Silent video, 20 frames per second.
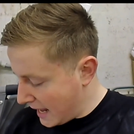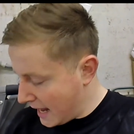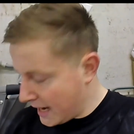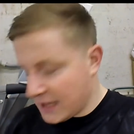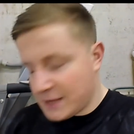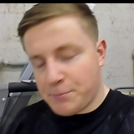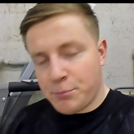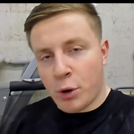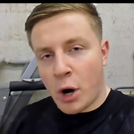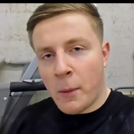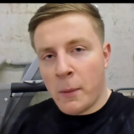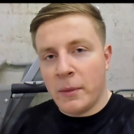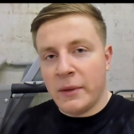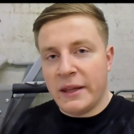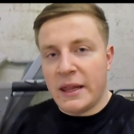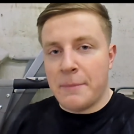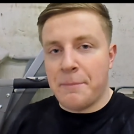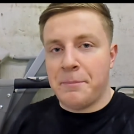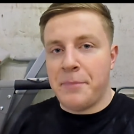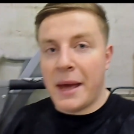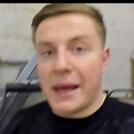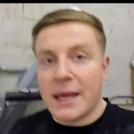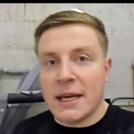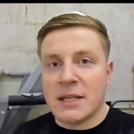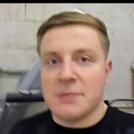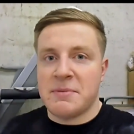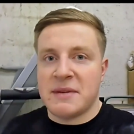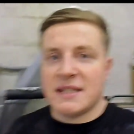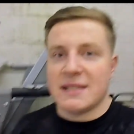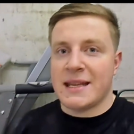And it's probably the
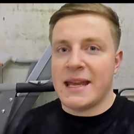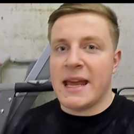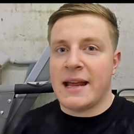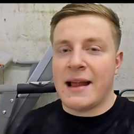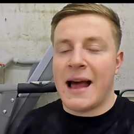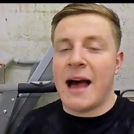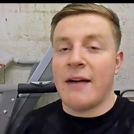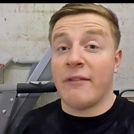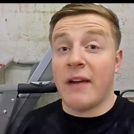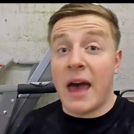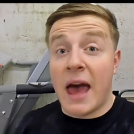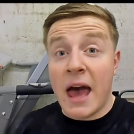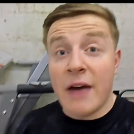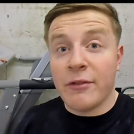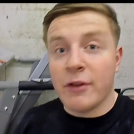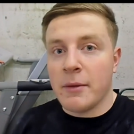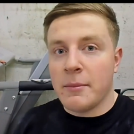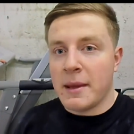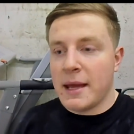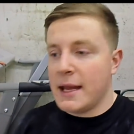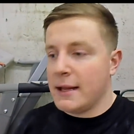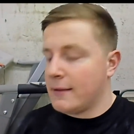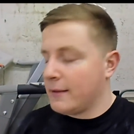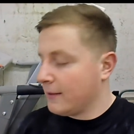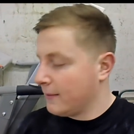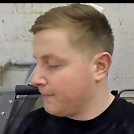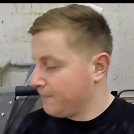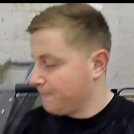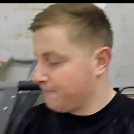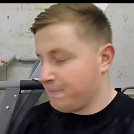biggest mistake that I've ever
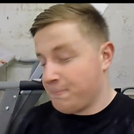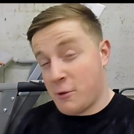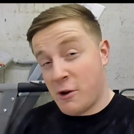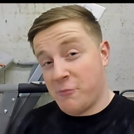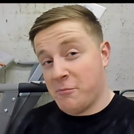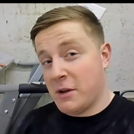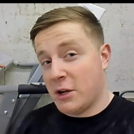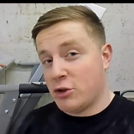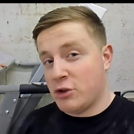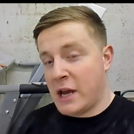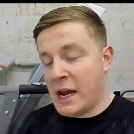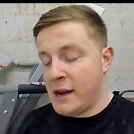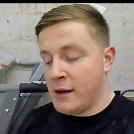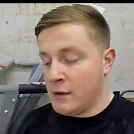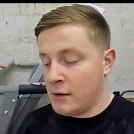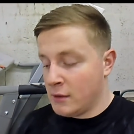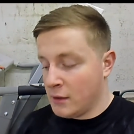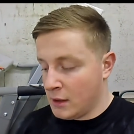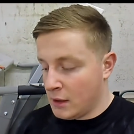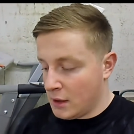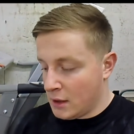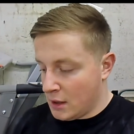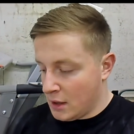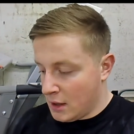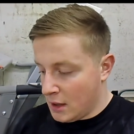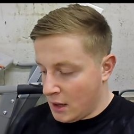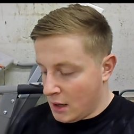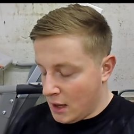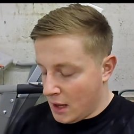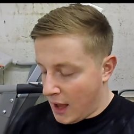made with my training.
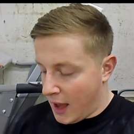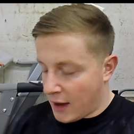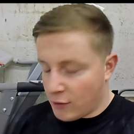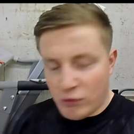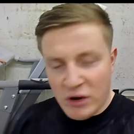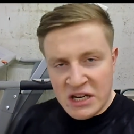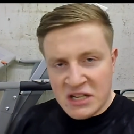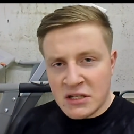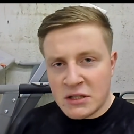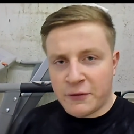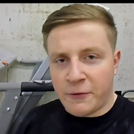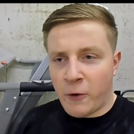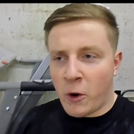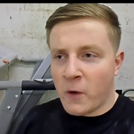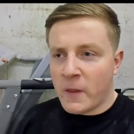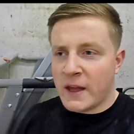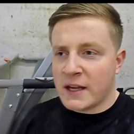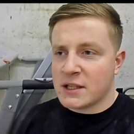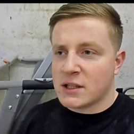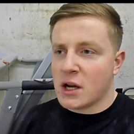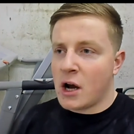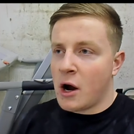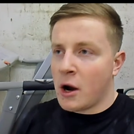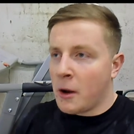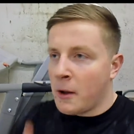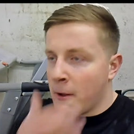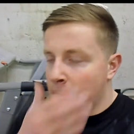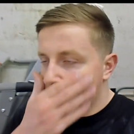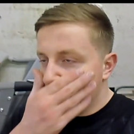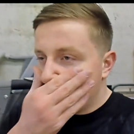And reasons for this
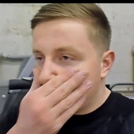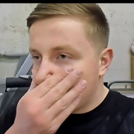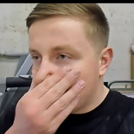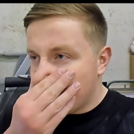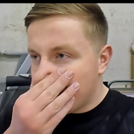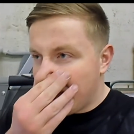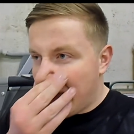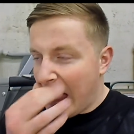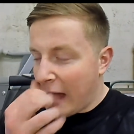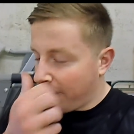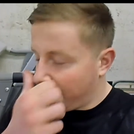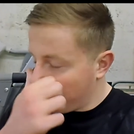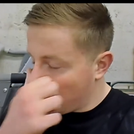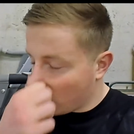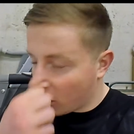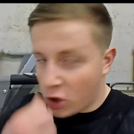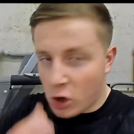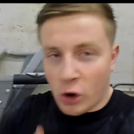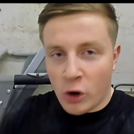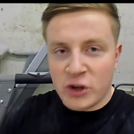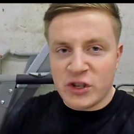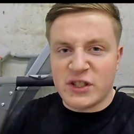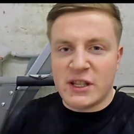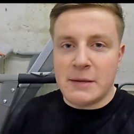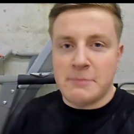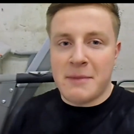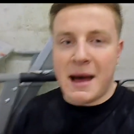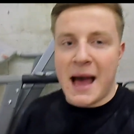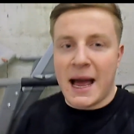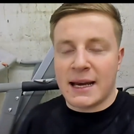are, if you're
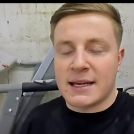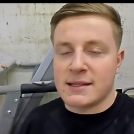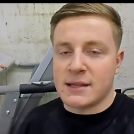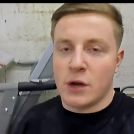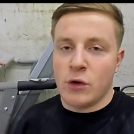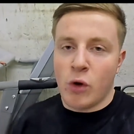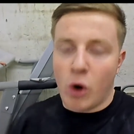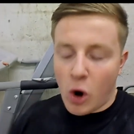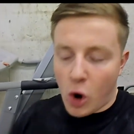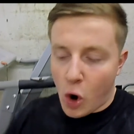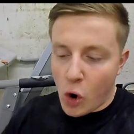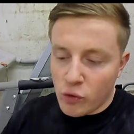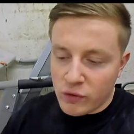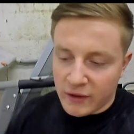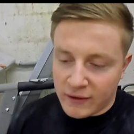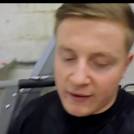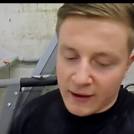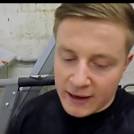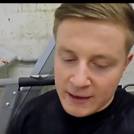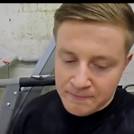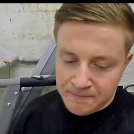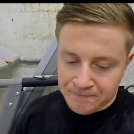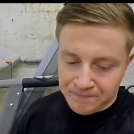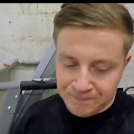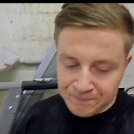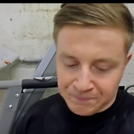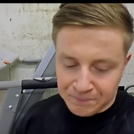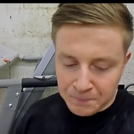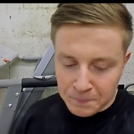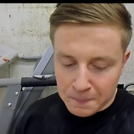constantly maxing out all the
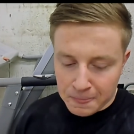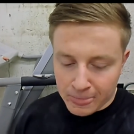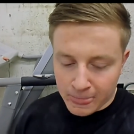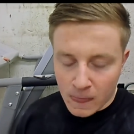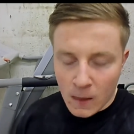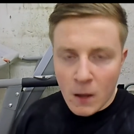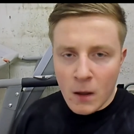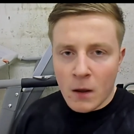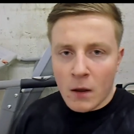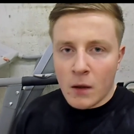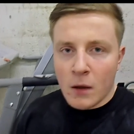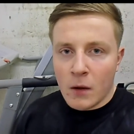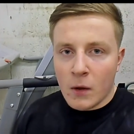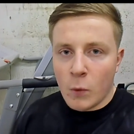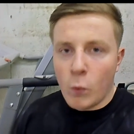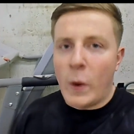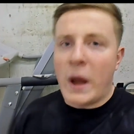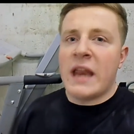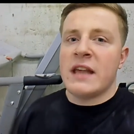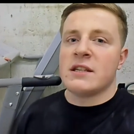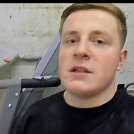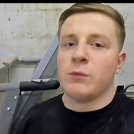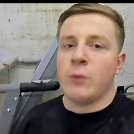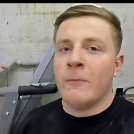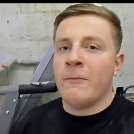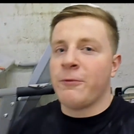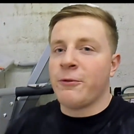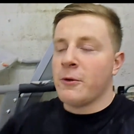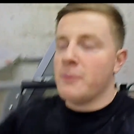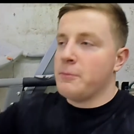time, where is the
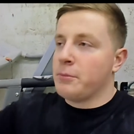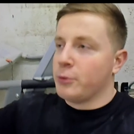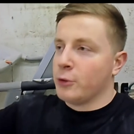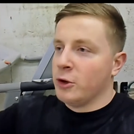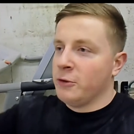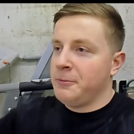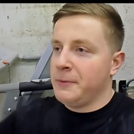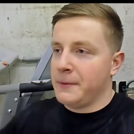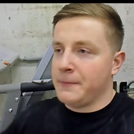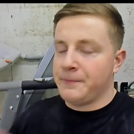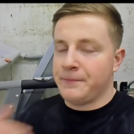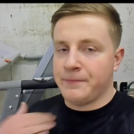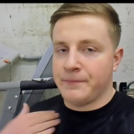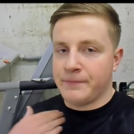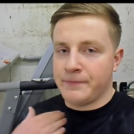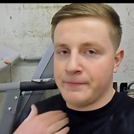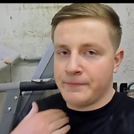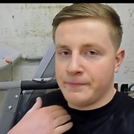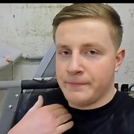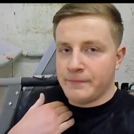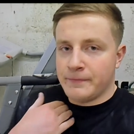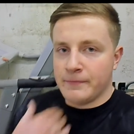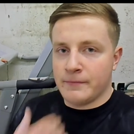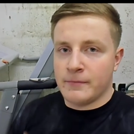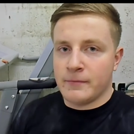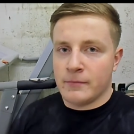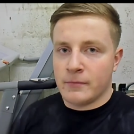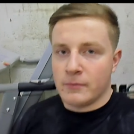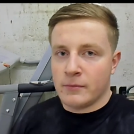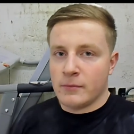room for improvement?
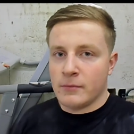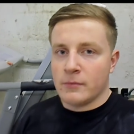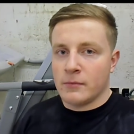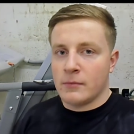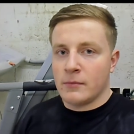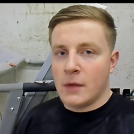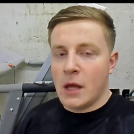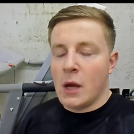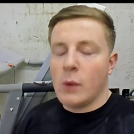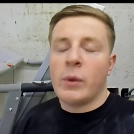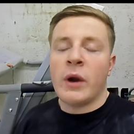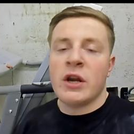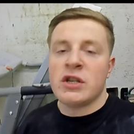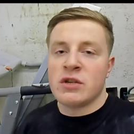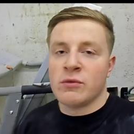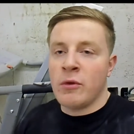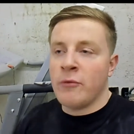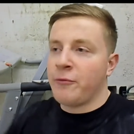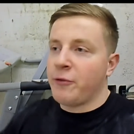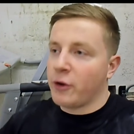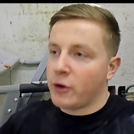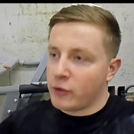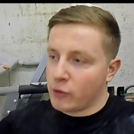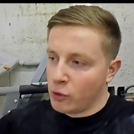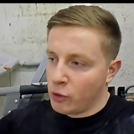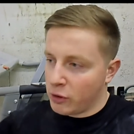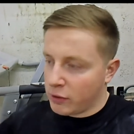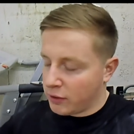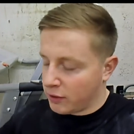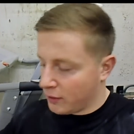Where's the room for
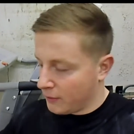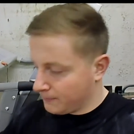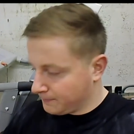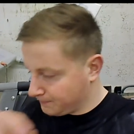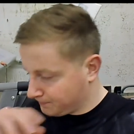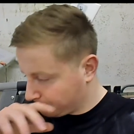growth?